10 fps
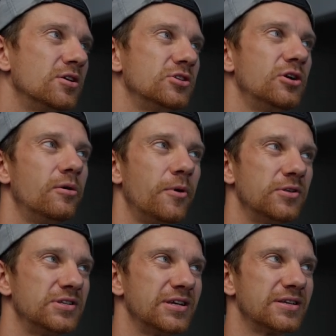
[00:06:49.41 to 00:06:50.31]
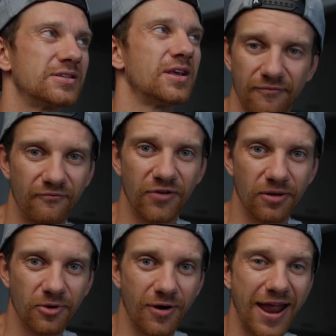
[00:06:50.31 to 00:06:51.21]
0.6
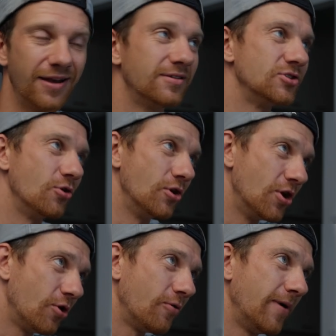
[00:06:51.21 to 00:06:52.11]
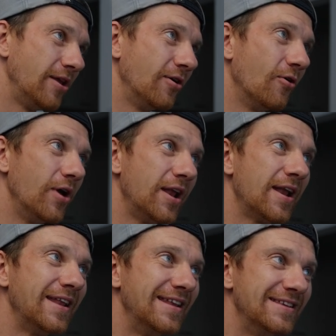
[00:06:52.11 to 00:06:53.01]
film grain, so you know when you go
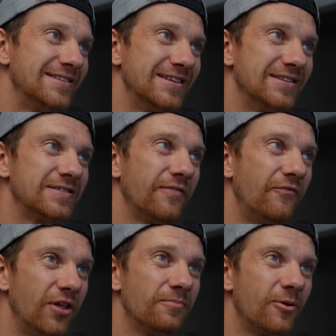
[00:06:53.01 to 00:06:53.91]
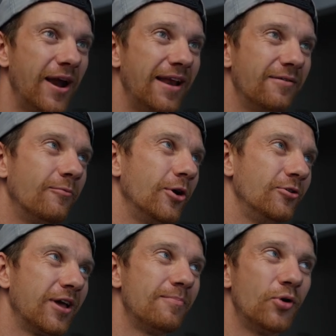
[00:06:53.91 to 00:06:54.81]
in, this is film grain, what
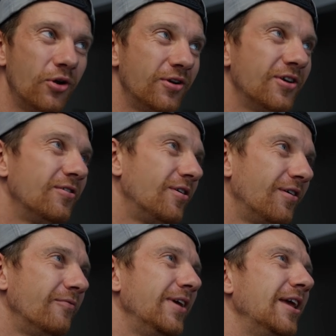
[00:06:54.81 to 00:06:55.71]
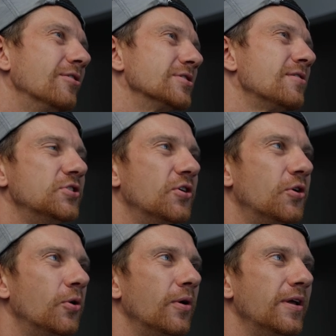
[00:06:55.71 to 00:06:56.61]
you can put on your videos.
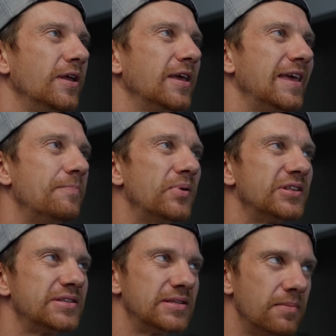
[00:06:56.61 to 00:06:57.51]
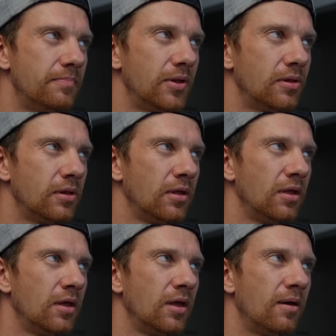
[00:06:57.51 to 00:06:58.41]
So keep it simple,
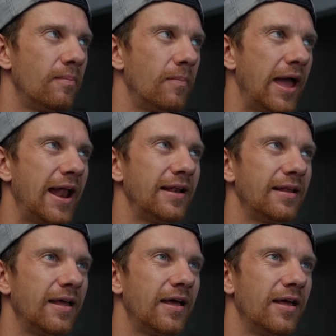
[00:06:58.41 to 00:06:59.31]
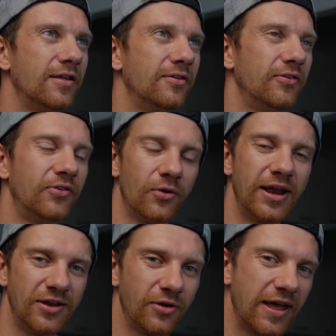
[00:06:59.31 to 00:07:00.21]
and so
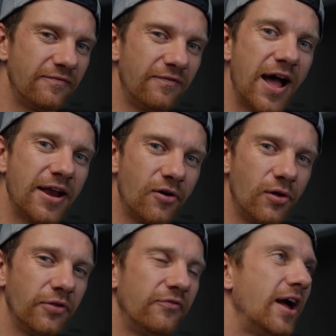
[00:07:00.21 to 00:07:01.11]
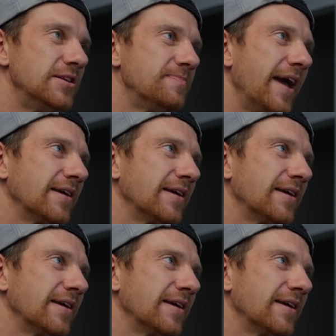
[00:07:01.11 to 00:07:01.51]
that you can find all the files back.